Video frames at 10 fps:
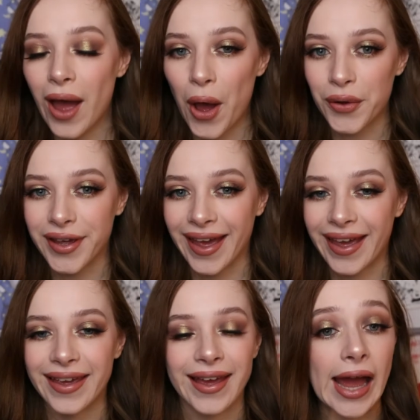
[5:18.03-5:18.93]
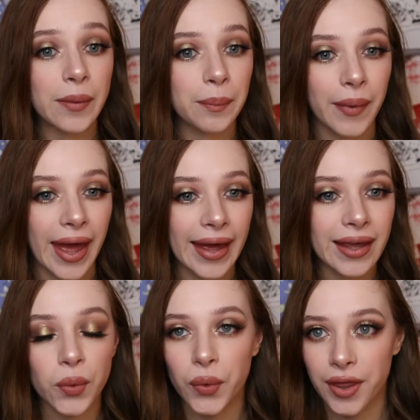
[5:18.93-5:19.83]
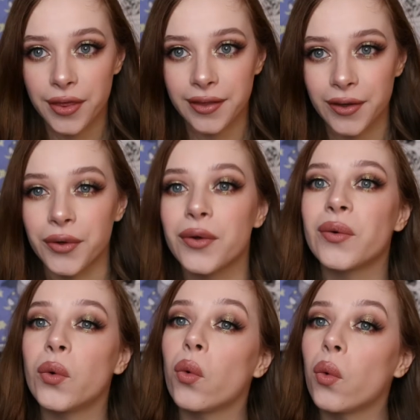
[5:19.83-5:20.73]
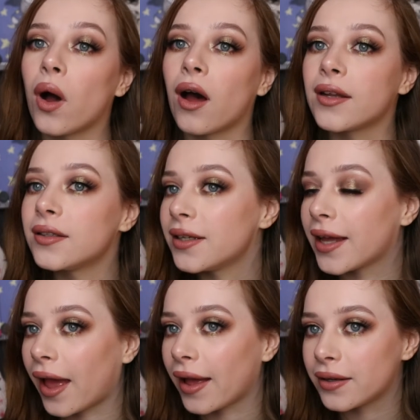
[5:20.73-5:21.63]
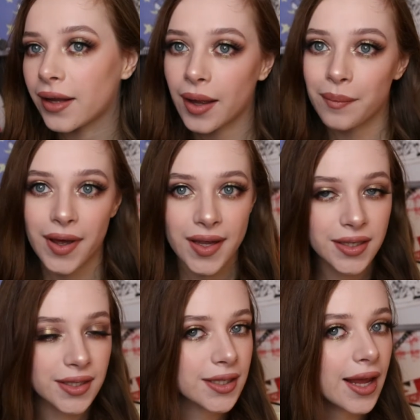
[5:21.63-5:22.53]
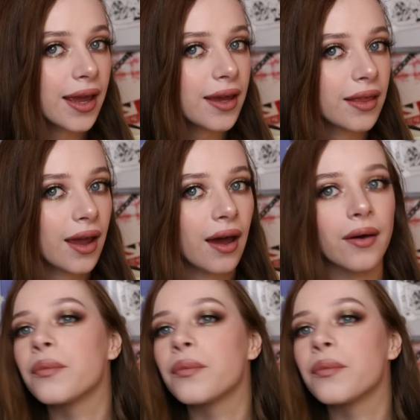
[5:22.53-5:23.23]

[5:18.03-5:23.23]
Okay, I'm back with look one and I must say that